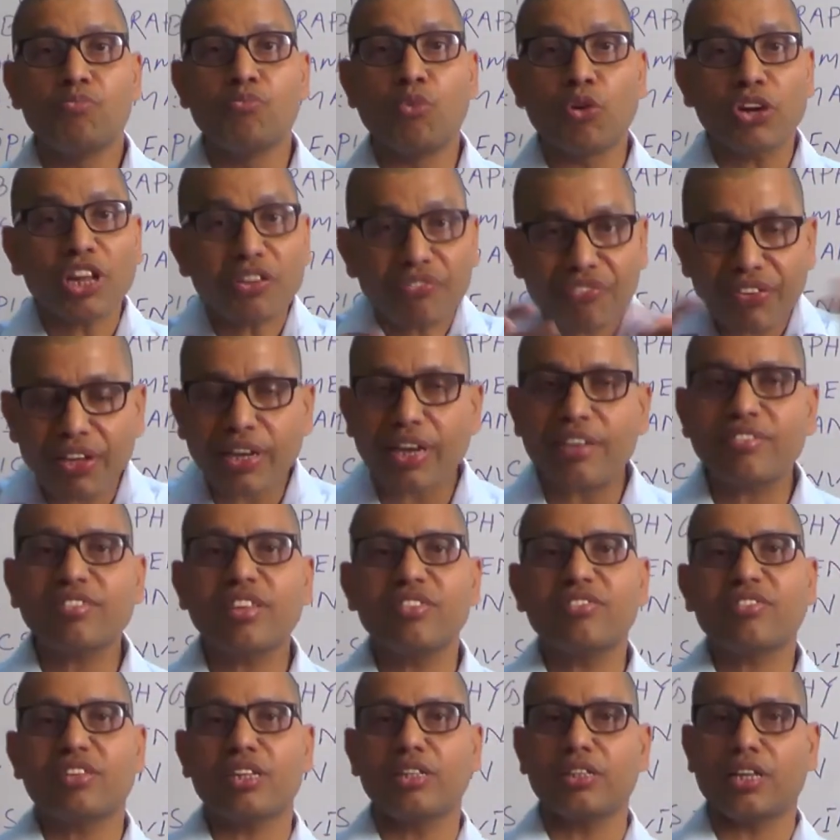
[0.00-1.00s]

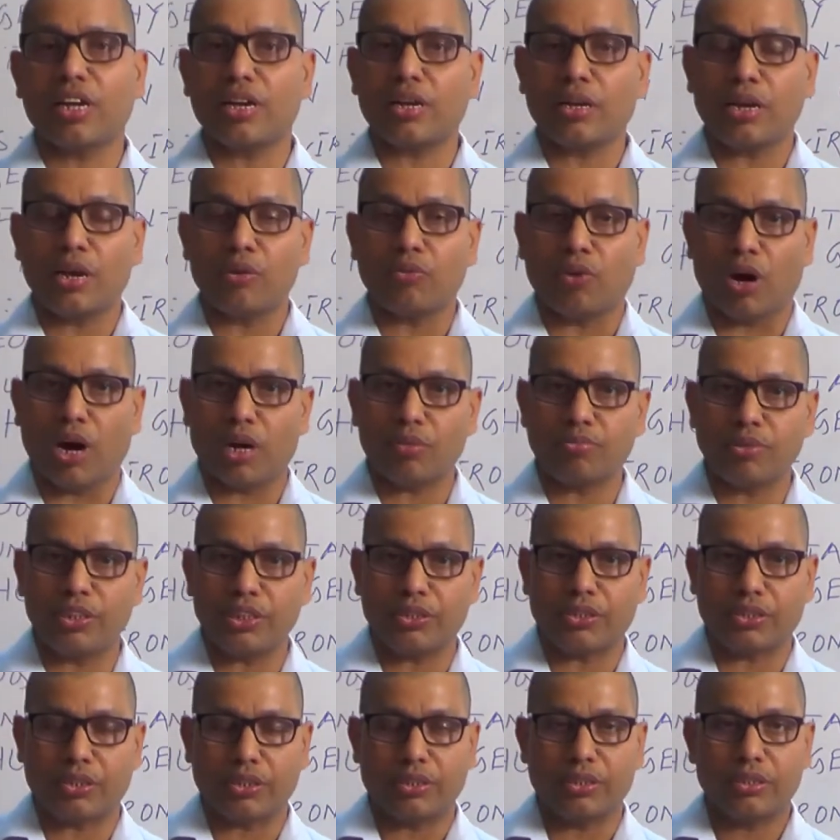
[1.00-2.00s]
modifications in their
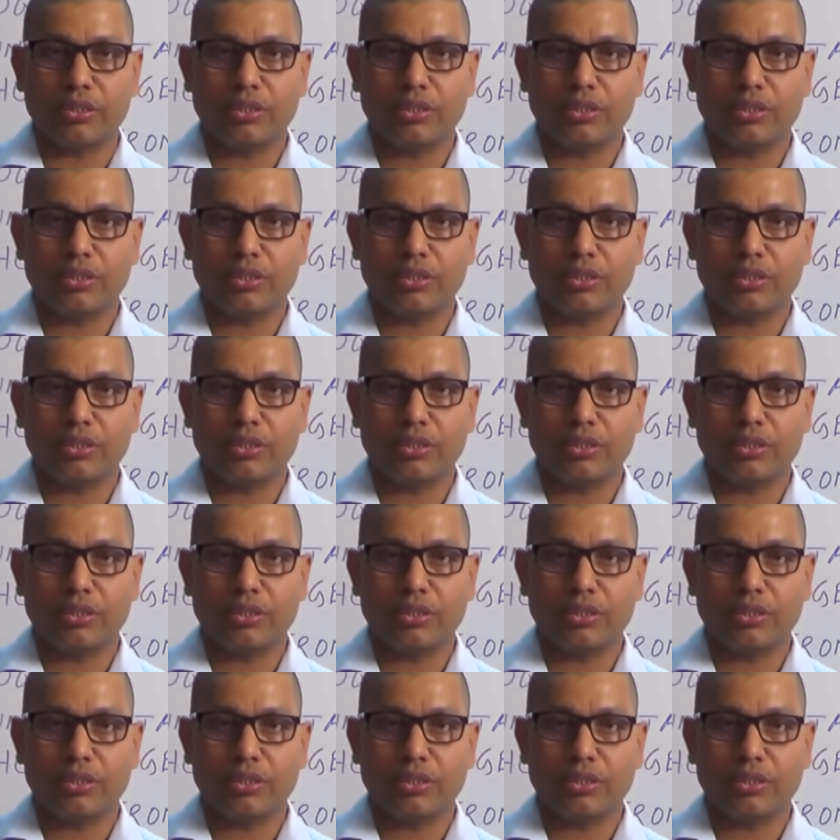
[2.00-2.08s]
environment,